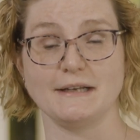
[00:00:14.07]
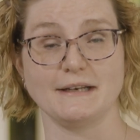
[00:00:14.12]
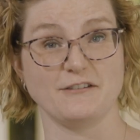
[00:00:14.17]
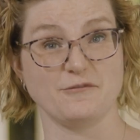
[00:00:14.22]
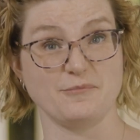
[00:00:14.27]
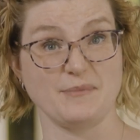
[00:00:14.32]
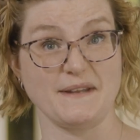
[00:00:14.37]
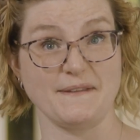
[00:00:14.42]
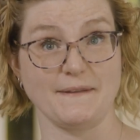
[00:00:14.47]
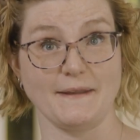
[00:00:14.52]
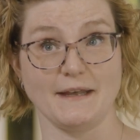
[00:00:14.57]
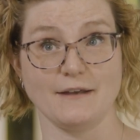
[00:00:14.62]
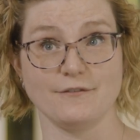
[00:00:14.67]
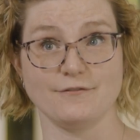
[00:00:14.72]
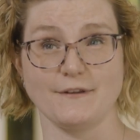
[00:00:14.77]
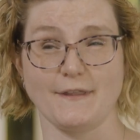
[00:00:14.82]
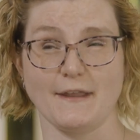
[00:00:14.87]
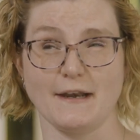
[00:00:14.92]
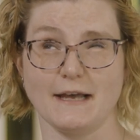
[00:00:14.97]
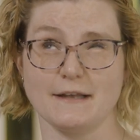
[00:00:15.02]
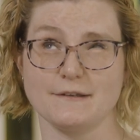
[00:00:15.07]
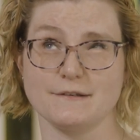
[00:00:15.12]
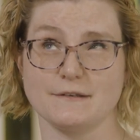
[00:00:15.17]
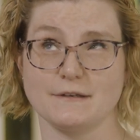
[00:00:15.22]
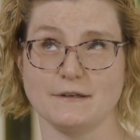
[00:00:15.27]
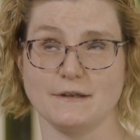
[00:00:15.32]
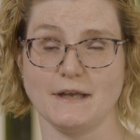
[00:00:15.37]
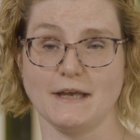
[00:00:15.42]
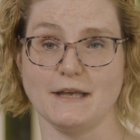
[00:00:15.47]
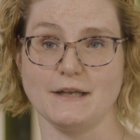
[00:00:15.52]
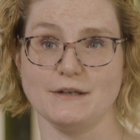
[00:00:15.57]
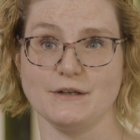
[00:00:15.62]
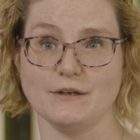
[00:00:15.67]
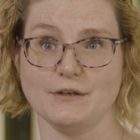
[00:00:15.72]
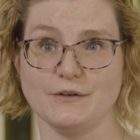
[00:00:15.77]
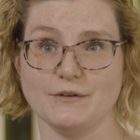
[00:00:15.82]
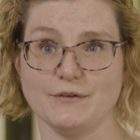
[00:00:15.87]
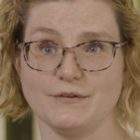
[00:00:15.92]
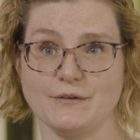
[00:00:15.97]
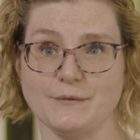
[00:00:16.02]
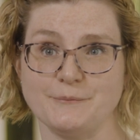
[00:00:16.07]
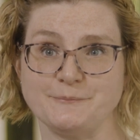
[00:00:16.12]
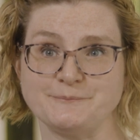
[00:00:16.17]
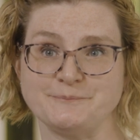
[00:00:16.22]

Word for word: and I've been there for the last eight years.